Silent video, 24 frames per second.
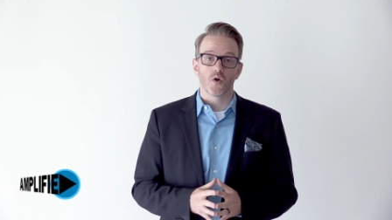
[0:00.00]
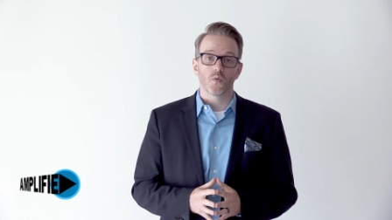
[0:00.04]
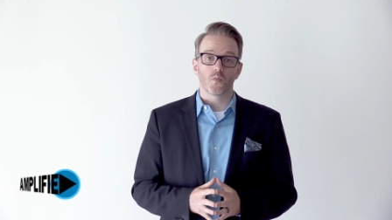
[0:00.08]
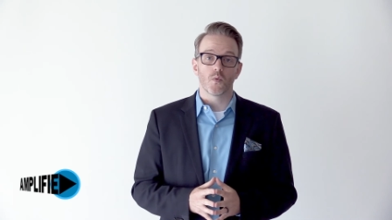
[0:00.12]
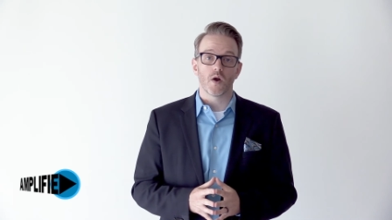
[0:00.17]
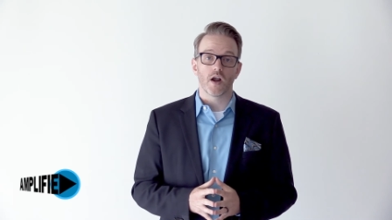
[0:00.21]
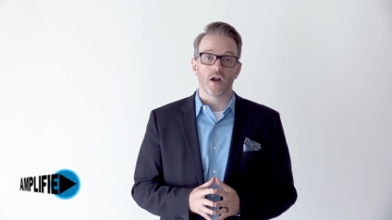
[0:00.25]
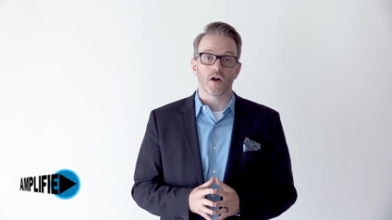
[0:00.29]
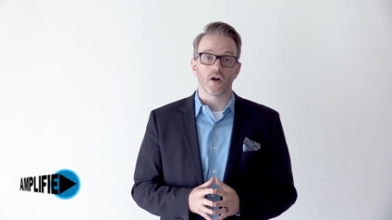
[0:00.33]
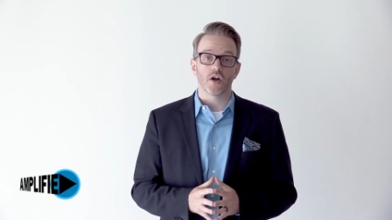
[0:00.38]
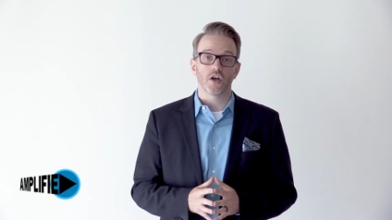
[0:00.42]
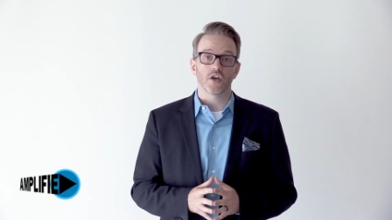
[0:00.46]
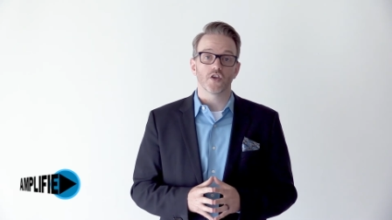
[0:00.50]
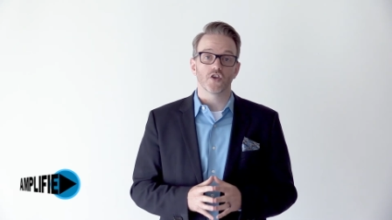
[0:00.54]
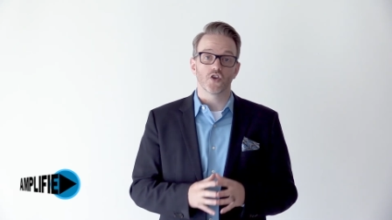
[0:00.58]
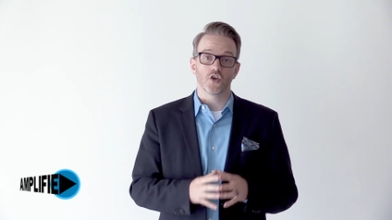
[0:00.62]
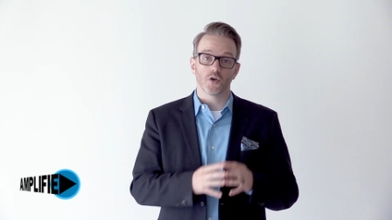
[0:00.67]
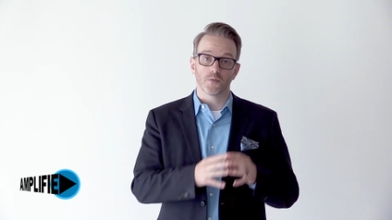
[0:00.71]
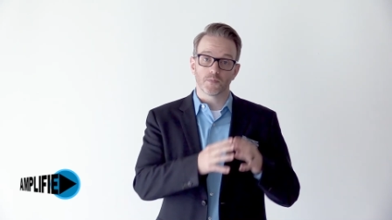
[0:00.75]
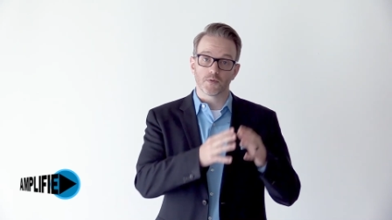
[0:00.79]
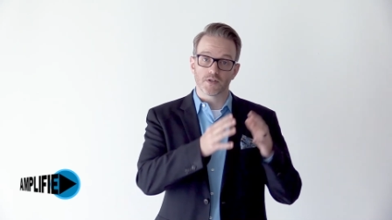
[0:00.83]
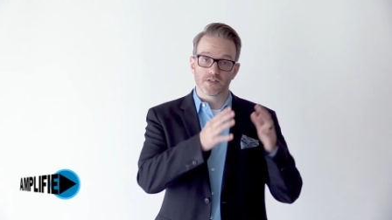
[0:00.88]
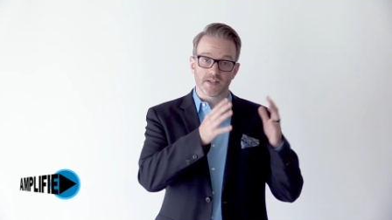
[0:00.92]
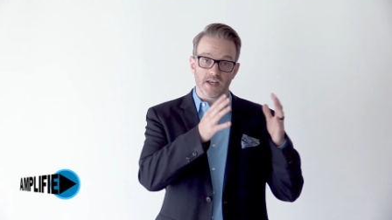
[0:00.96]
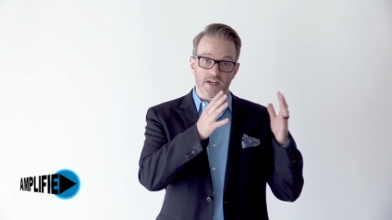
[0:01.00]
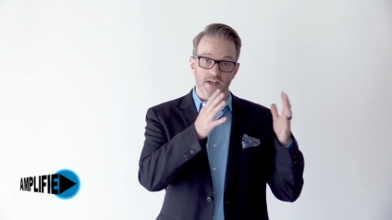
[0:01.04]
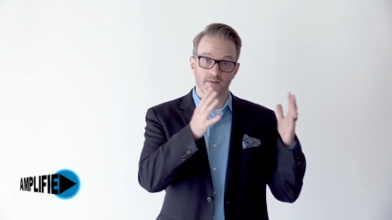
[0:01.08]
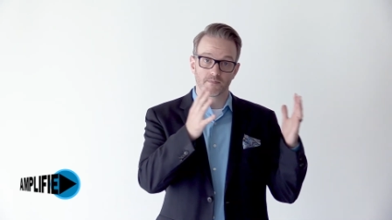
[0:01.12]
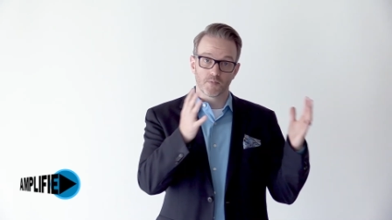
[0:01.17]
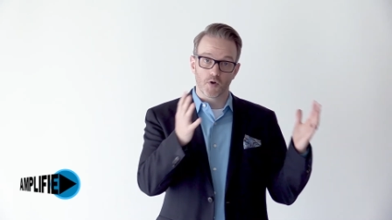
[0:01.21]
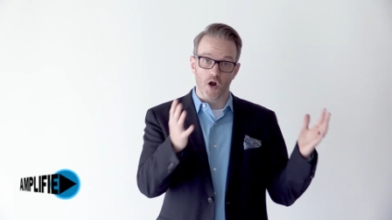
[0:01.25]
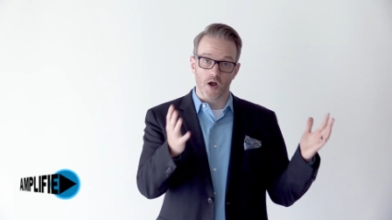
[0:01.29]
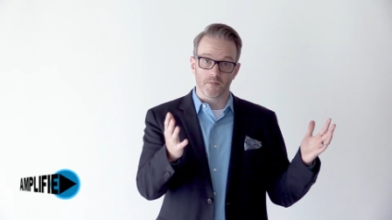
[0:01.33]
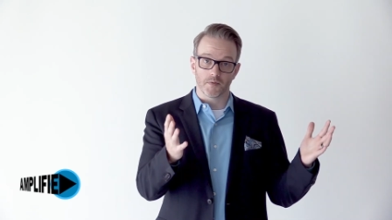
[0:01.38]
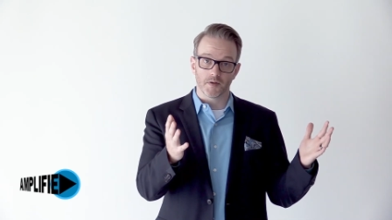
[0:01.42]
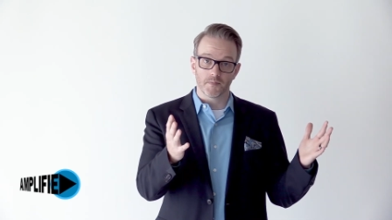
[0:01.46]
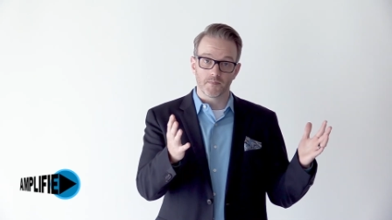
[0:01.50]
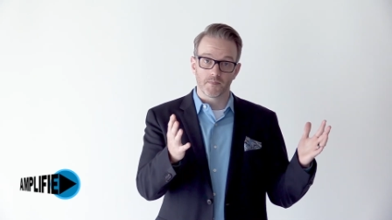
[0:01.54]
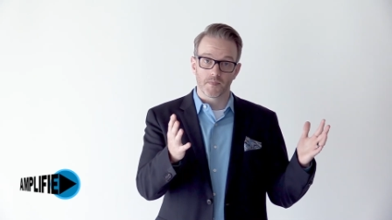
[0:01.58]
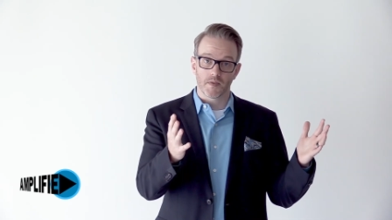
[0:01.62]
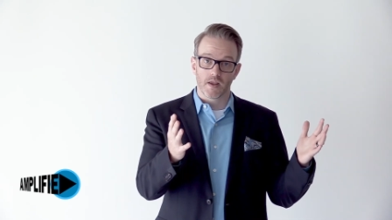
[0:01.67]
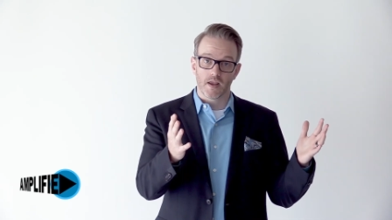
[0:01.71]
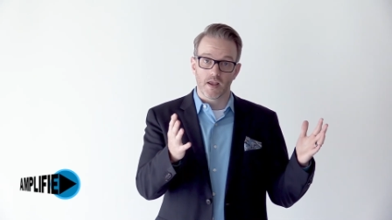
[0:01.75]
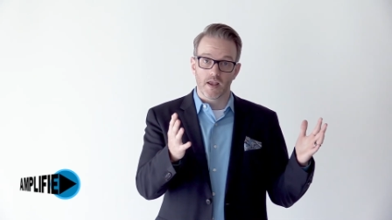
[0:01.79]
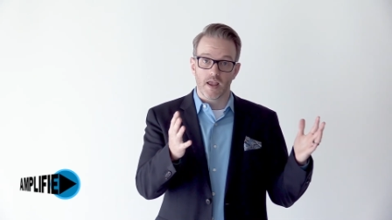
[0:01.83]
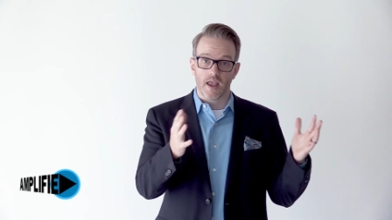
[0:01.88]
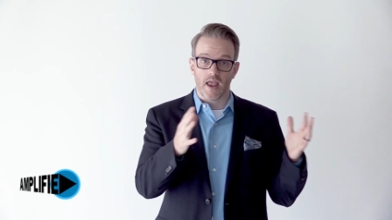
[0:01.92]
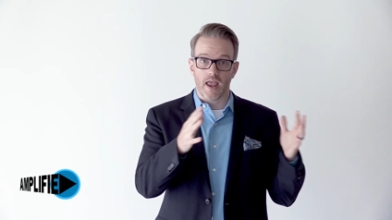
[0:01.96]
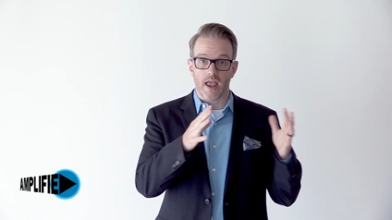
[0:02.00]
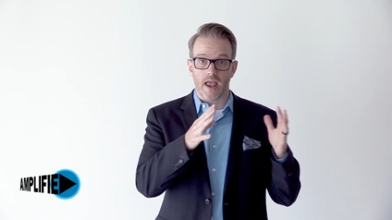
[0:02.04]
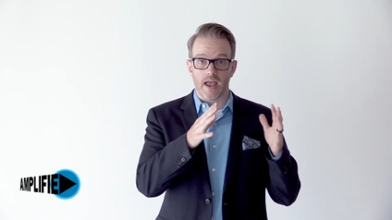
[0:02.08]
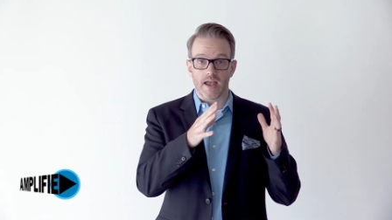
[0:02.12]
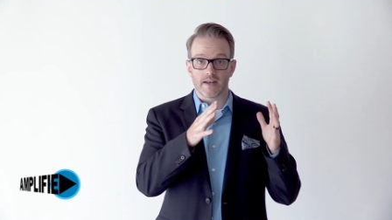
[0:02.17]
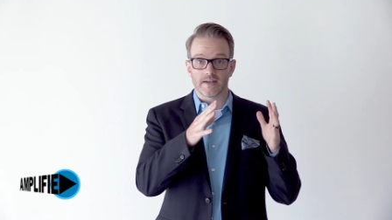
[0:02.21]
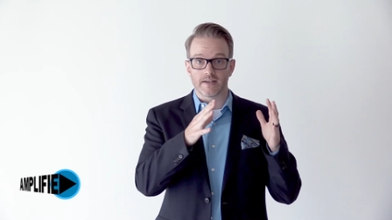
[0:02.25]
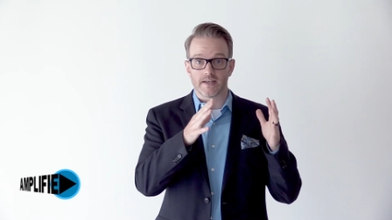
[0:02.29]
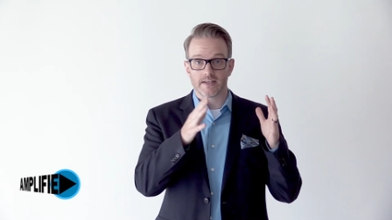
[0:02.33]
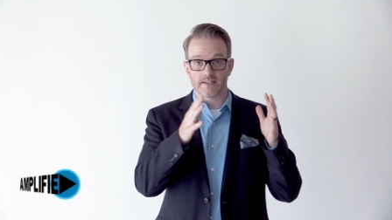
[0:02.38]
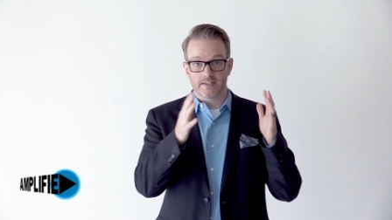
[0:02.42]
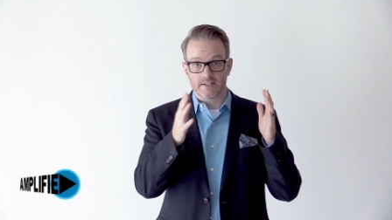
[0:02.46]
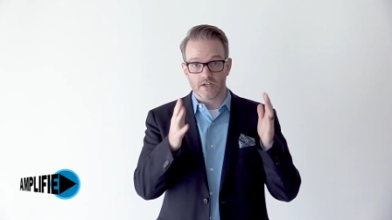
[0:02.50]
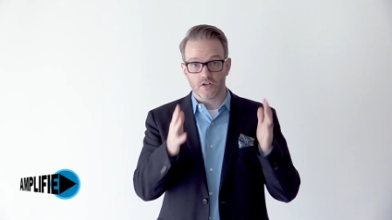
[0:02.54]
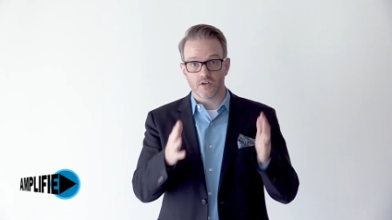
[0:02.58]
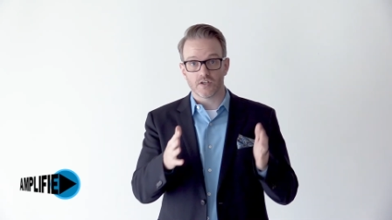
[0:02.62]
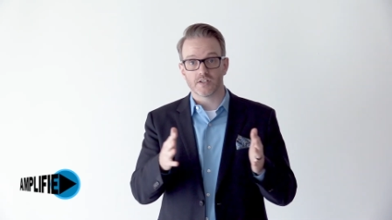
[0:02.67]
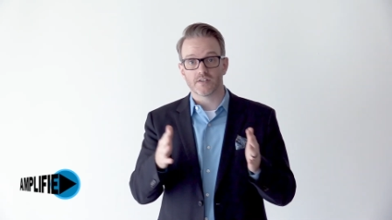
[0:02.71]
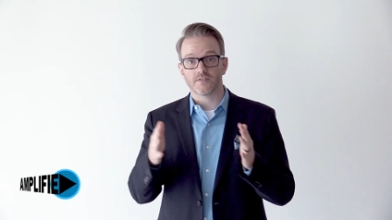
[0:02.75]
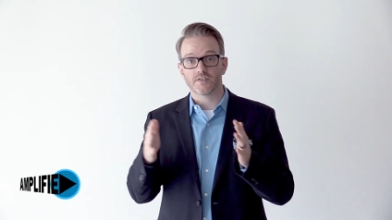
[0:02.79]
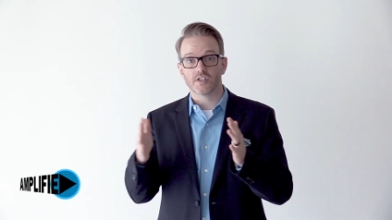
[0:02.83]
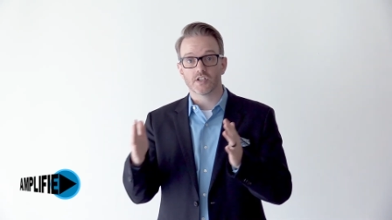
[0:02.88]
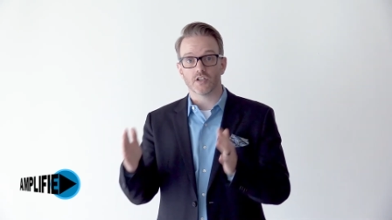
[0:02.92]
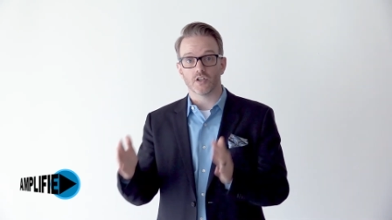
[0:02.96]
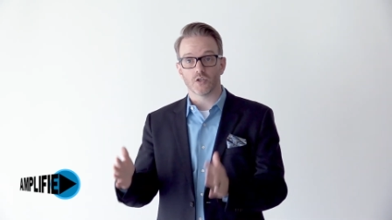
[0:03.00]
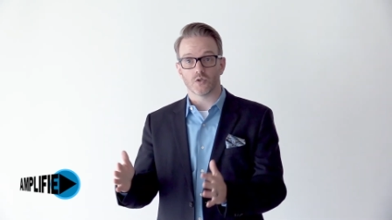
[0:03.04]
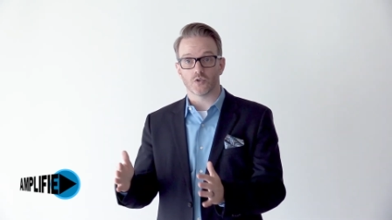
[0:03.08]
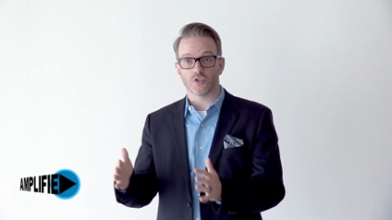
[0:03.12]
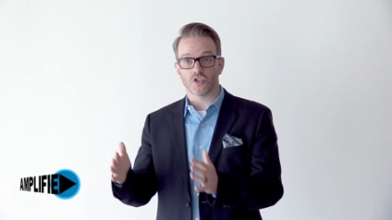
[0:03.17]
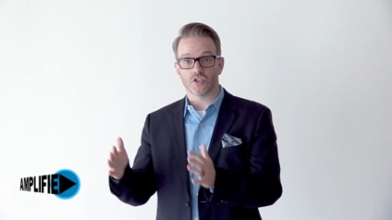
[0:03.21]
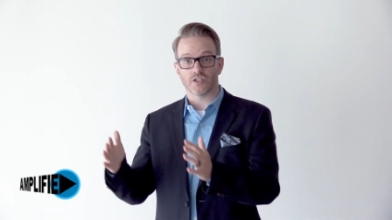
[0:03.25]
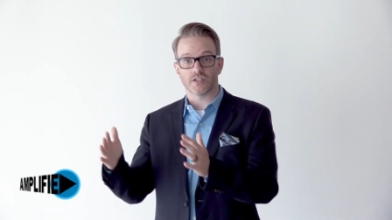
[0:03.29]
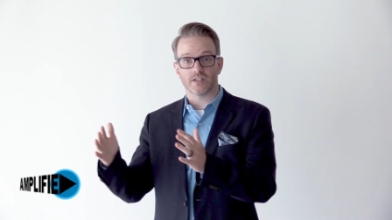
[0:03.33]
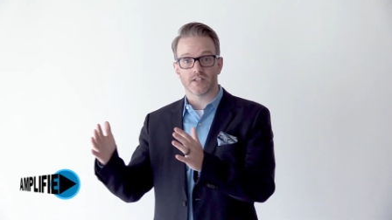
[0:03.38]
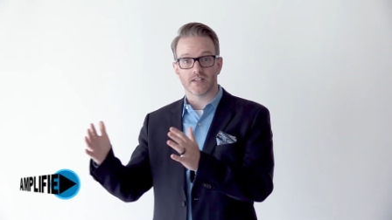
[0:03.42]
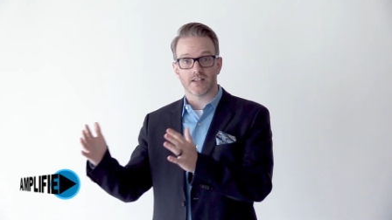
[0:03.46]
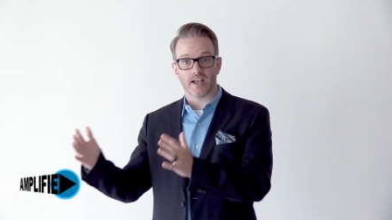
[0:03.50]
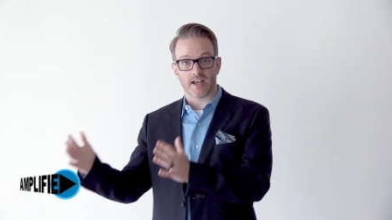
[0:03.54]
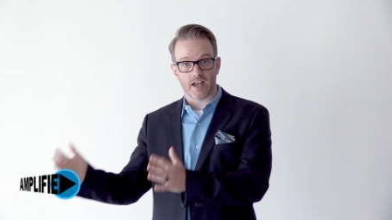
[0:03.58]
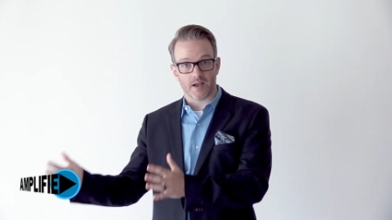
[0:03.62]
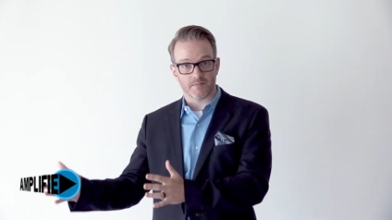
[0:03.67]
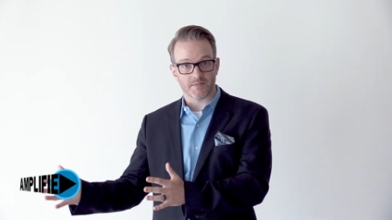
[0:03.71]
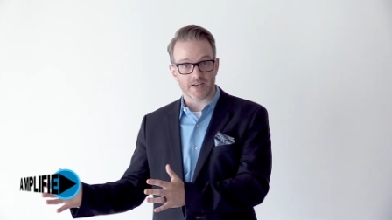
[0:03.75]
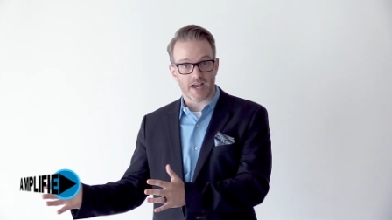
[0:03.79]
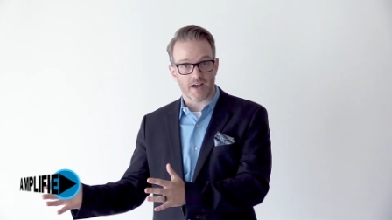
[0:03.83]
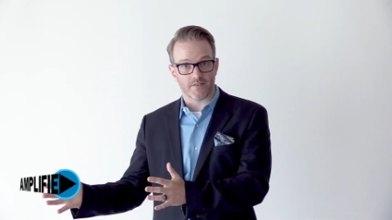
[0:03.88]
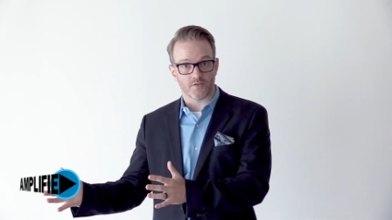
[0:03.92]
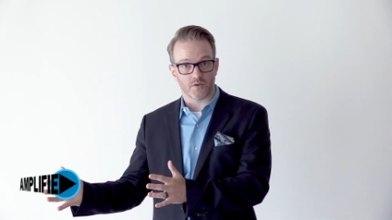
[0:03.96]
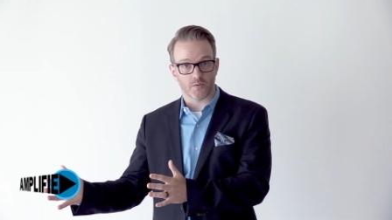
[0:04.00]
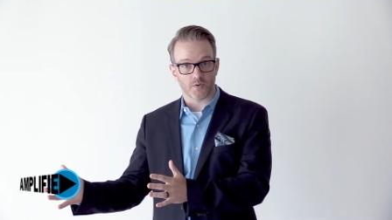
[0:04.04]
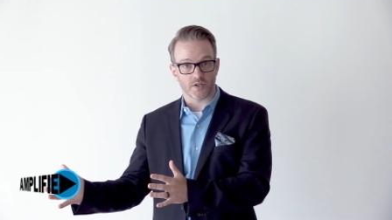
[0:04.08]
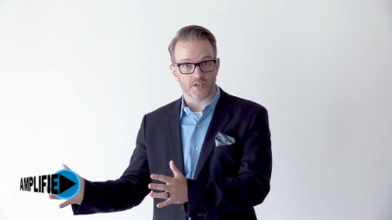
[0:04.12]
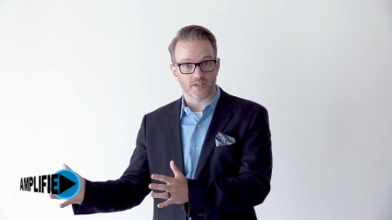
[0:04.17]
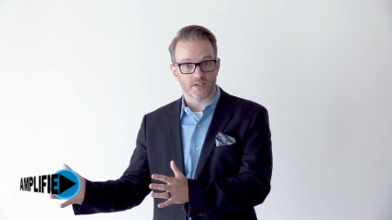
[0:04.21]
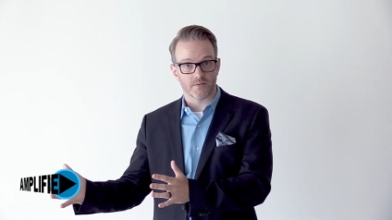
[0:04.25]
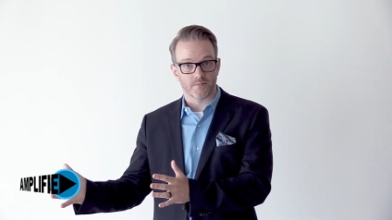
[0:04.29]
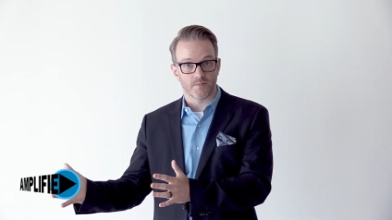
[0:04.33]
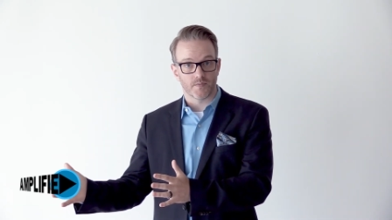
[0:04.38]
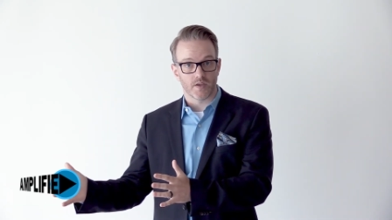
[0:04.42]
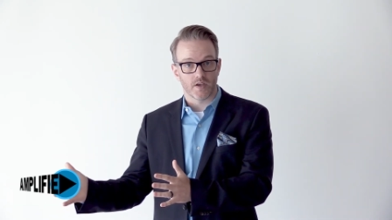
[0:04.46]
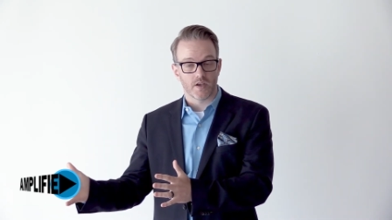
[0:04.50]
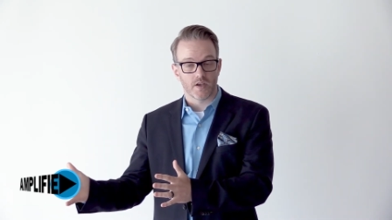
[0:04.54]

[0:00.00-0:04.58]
where you'll present a problem and a series of solutions that comes afterwards.